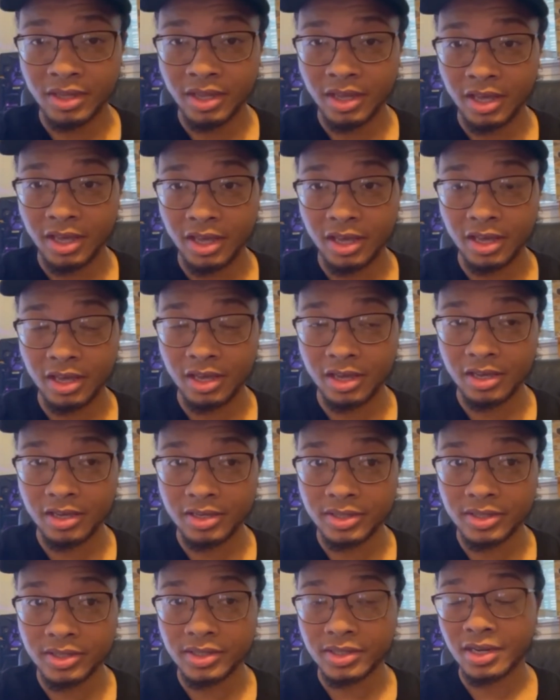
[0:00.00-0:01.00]

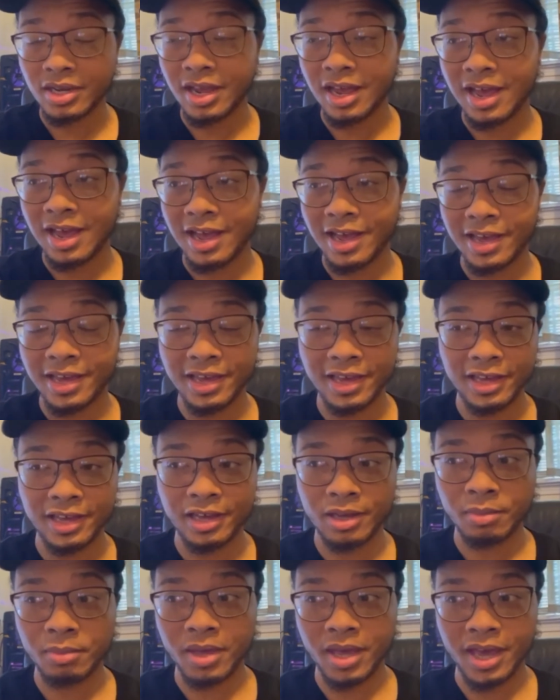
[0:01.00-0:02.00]
is I
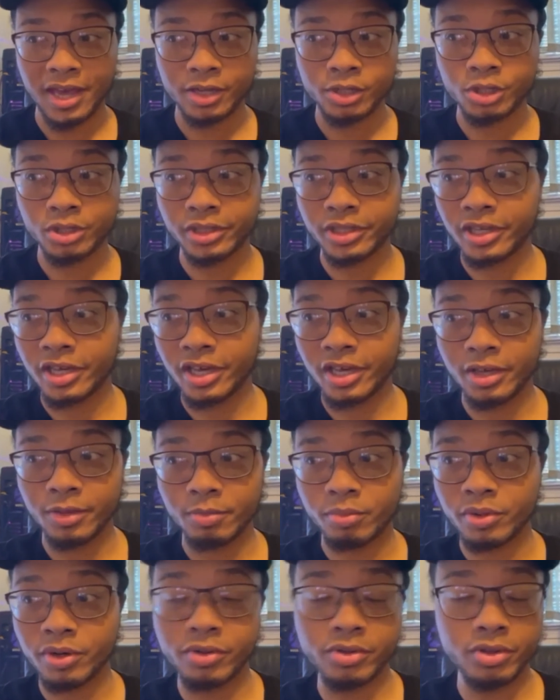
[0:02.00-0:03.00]
am actually a
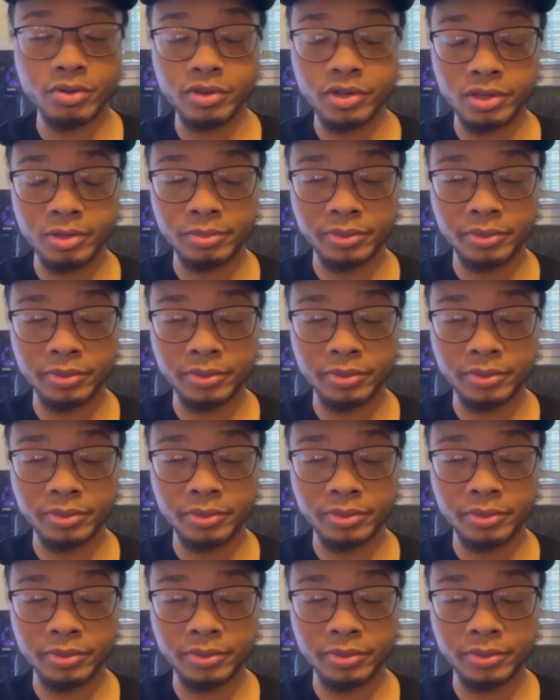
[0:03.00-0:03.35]
pro Yu-Gi-Oh!